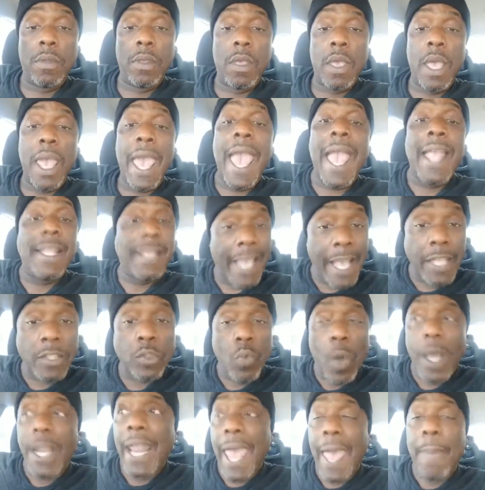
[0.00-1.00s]
And guess
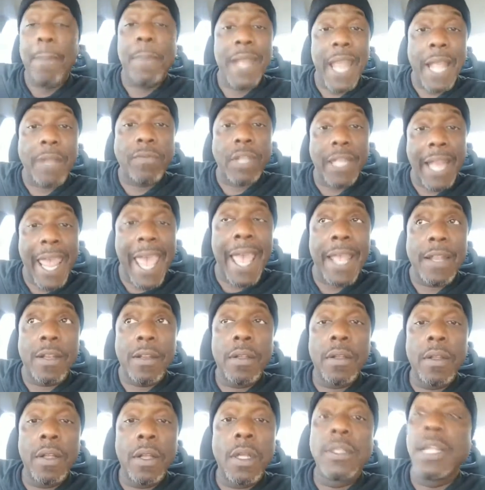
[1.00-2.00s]
what happened after that?
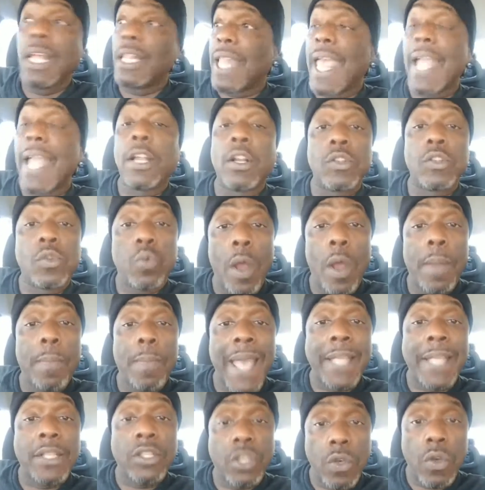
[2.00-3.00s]
The Lakers won
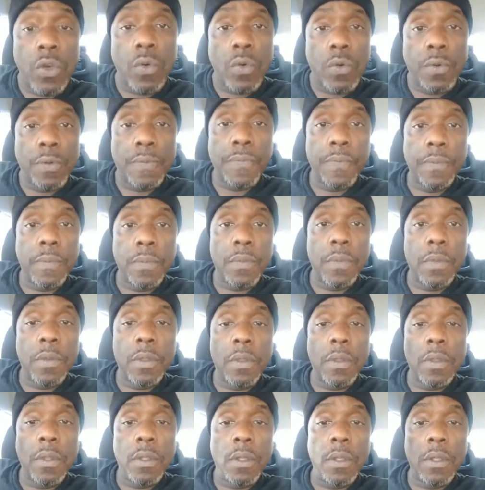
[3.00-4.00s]
by 2.
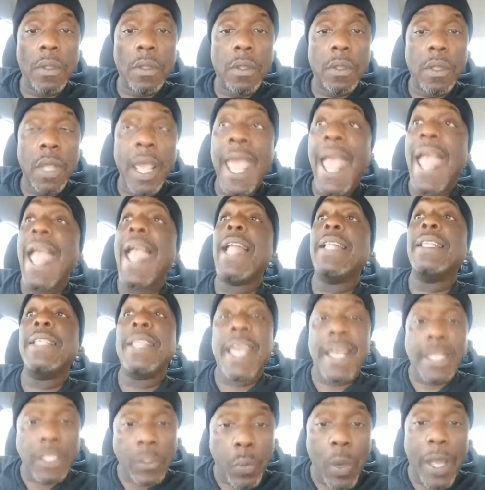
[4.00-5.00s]
And
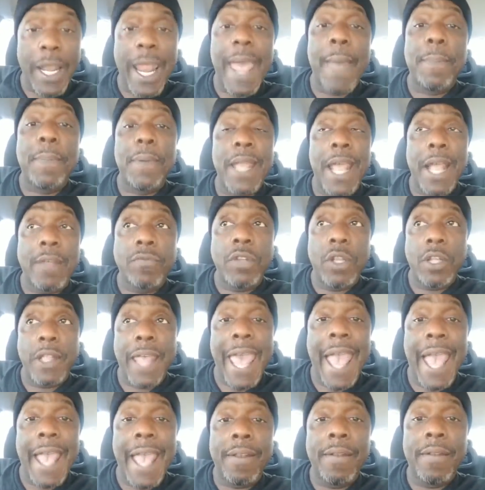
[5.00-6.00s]
guess what happened after
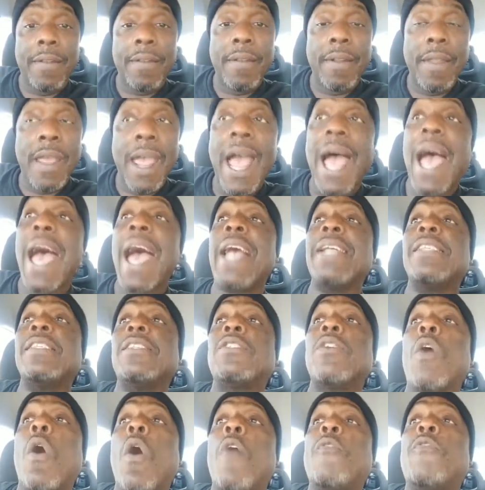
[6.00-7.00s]
that? I
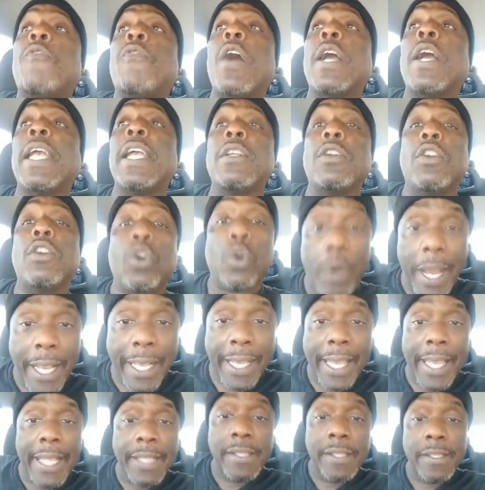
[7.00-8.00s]
saw fucking
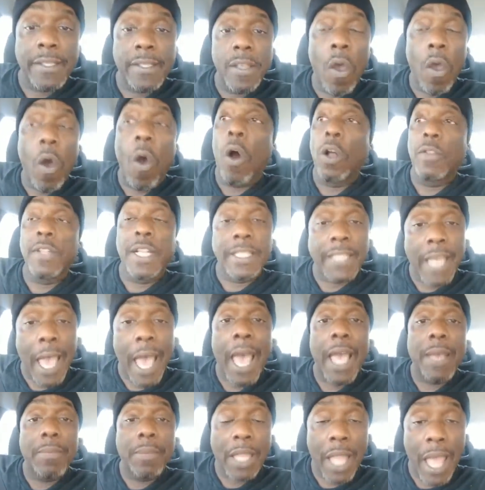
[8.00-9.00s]
crickets on the
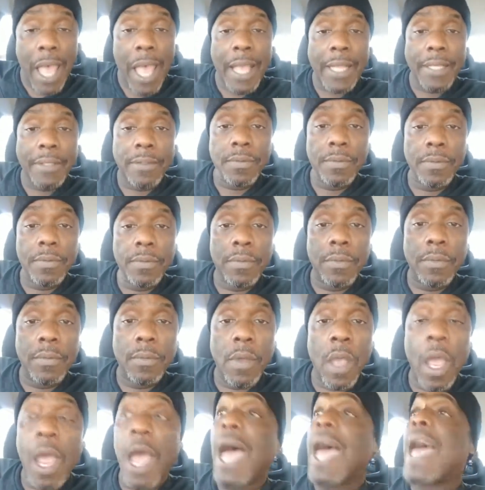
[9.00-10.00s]
timeline.
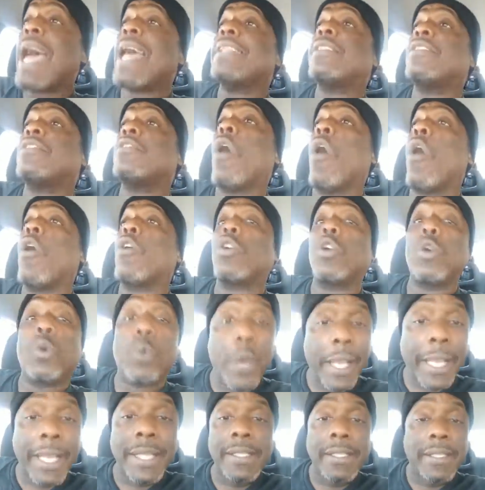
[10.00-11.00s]
I saw
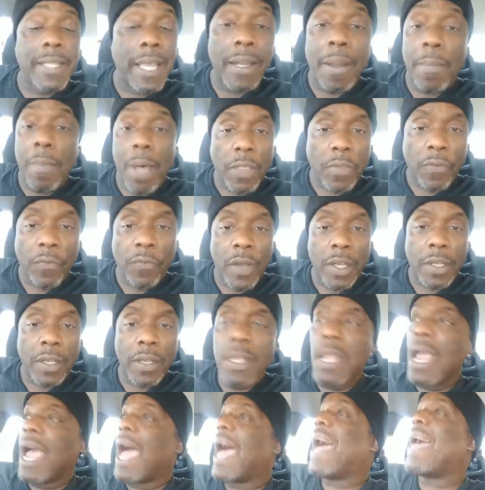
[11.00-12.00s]
crickets than a motherfucker.
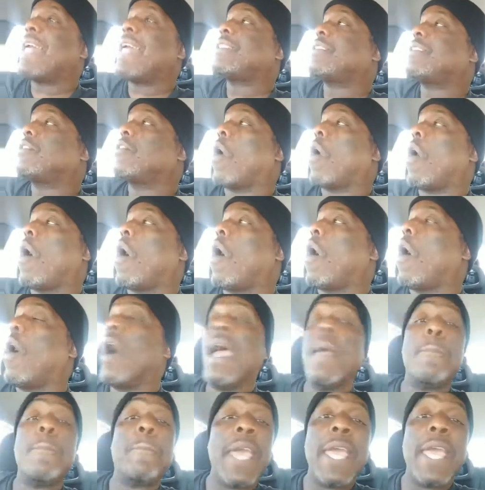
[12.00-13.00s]
I saw
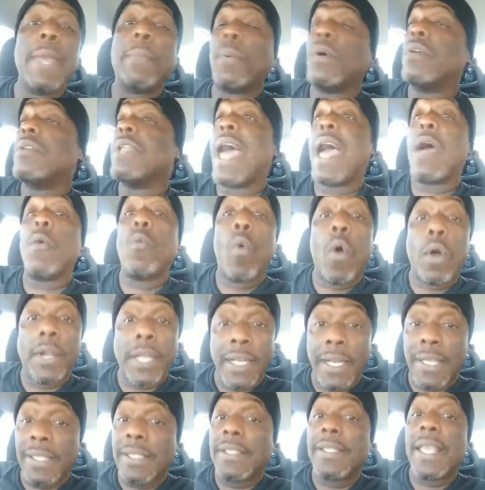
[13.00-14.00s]
people not wanting
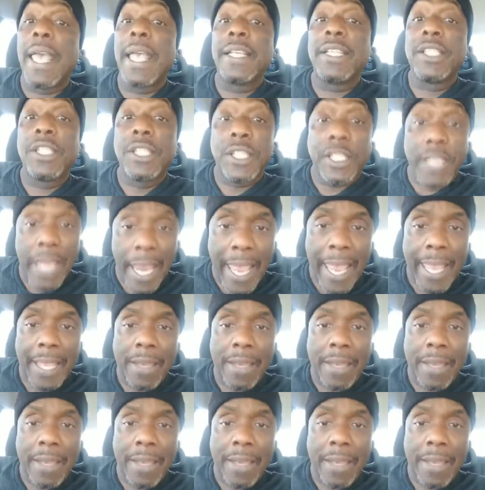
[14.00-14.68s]
to say shit.